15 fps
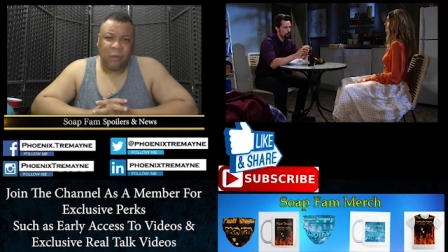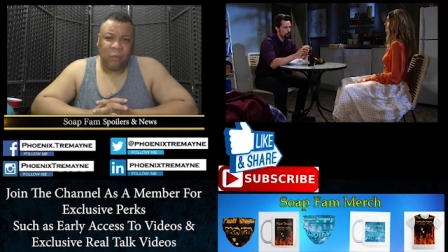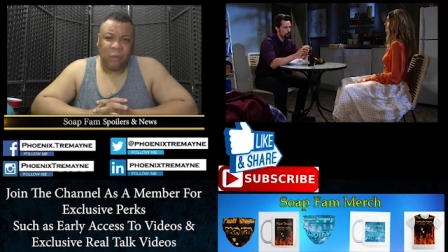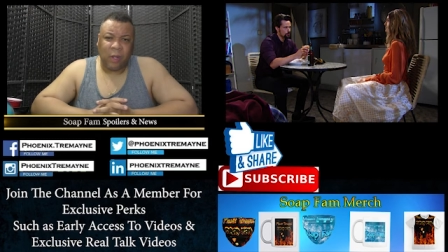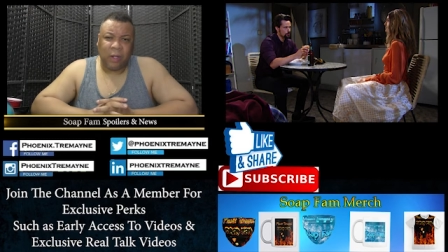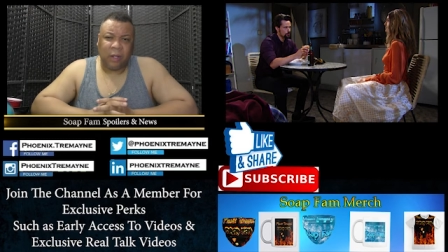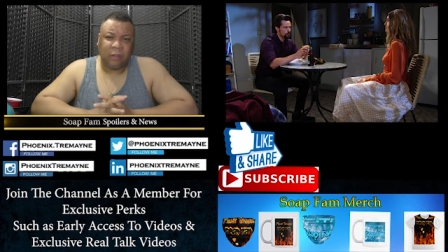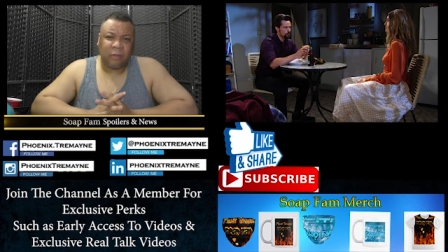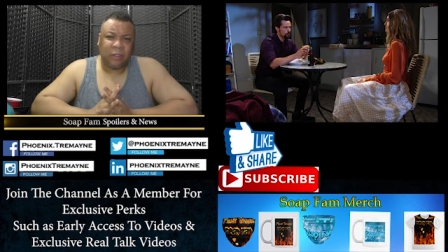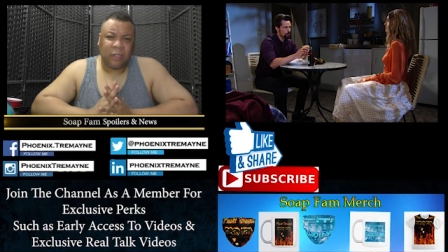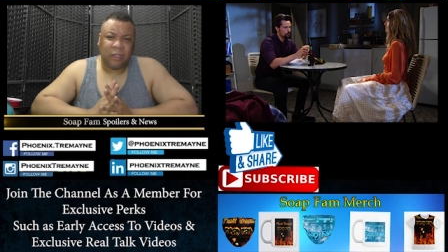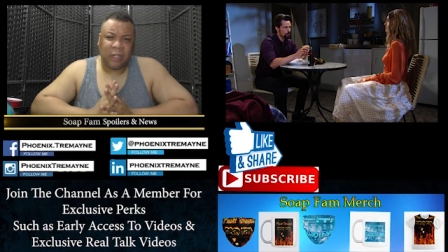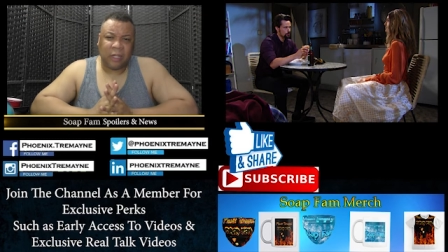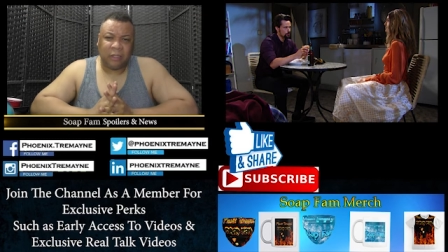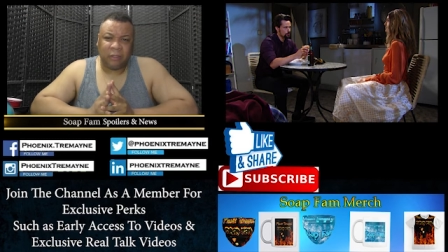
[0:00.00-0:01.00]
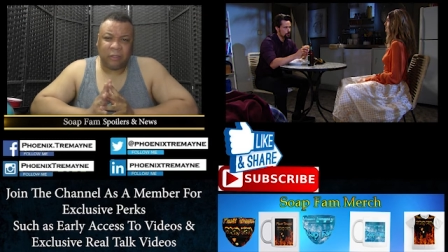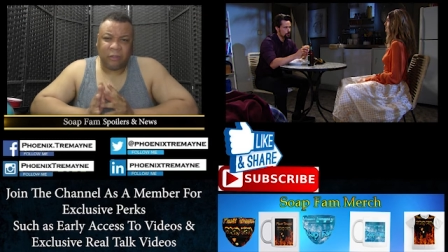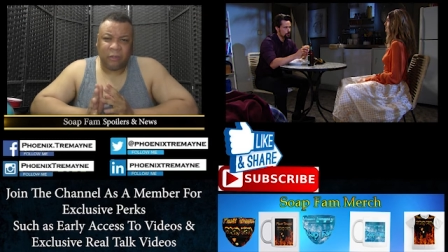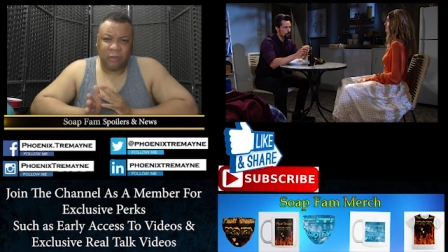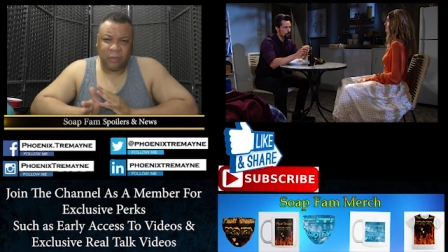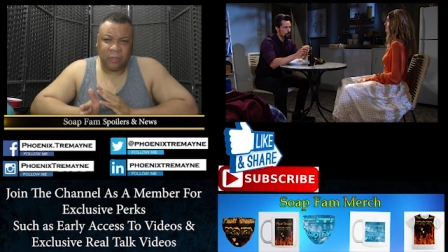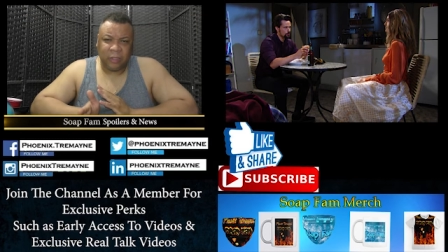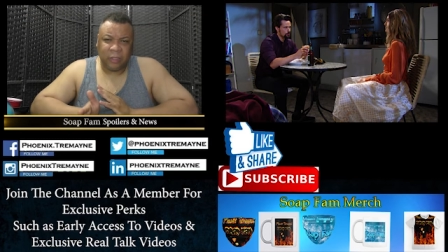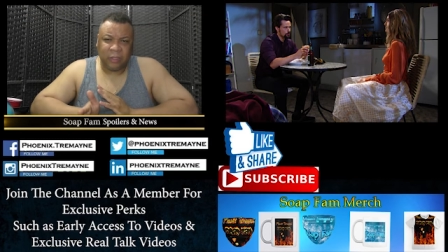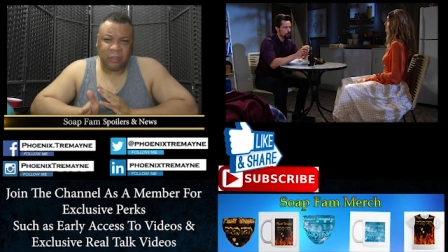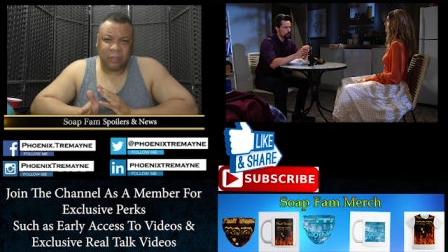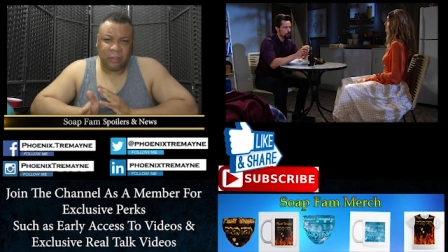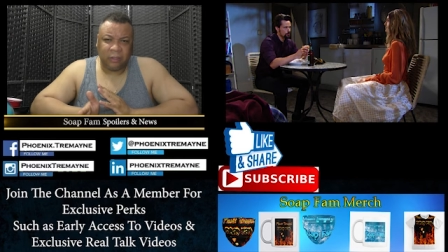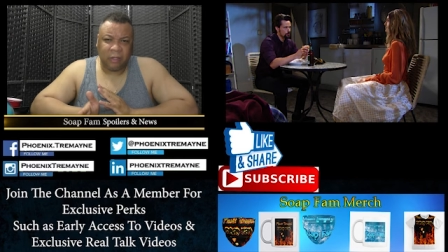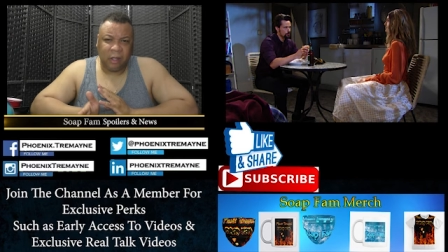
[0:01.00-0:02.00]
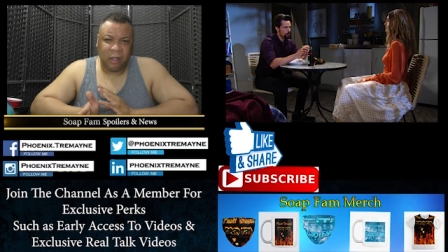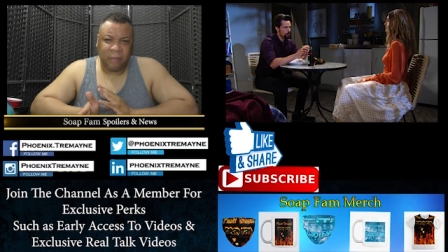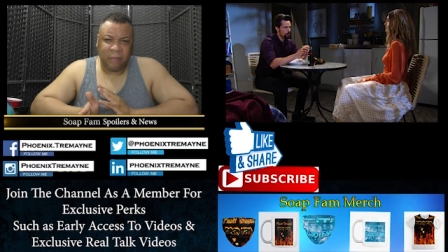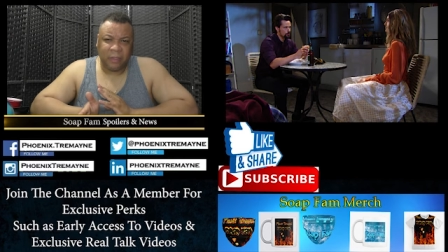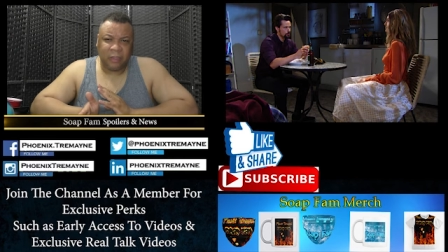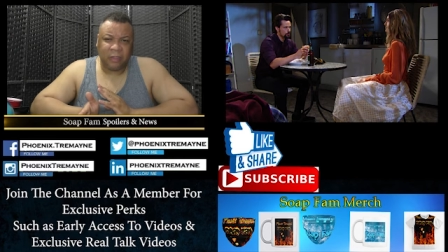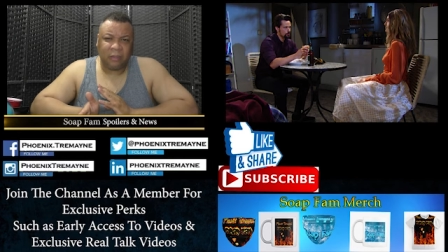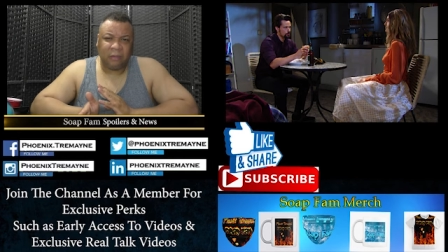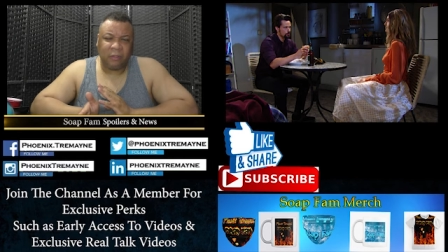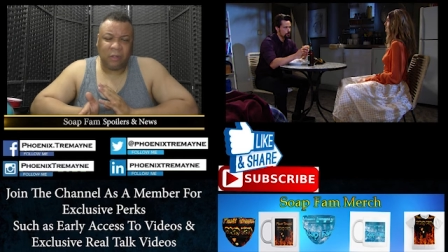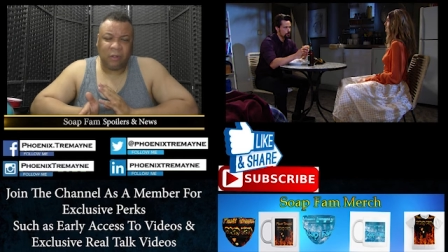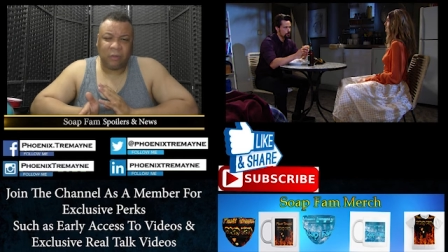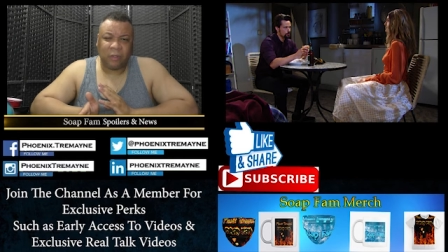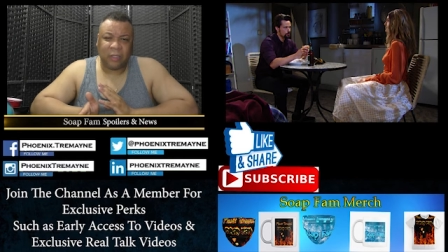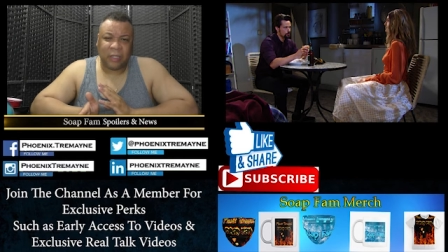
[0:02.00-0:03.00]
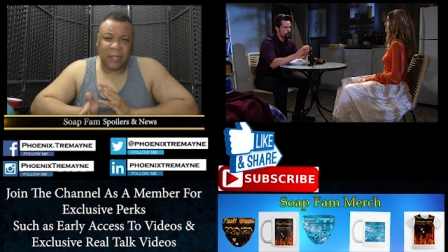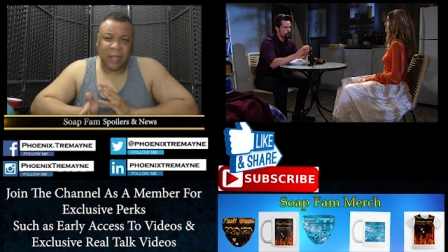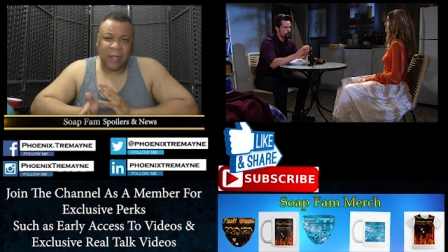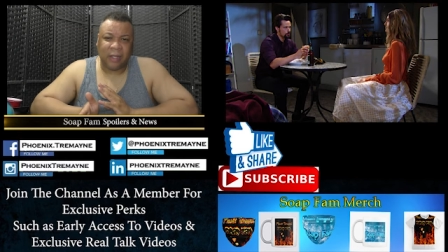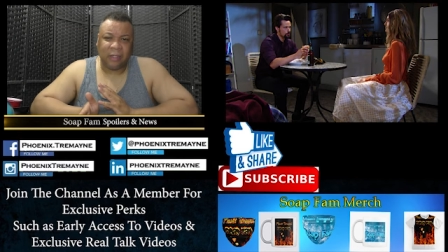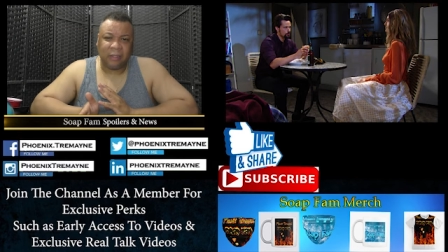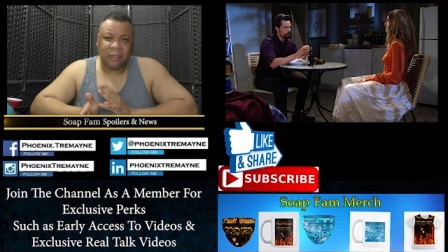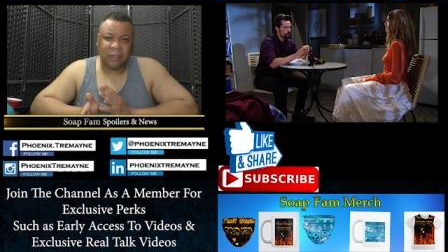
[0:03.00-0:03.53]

where Zende just notices that Thomas, you know, designs.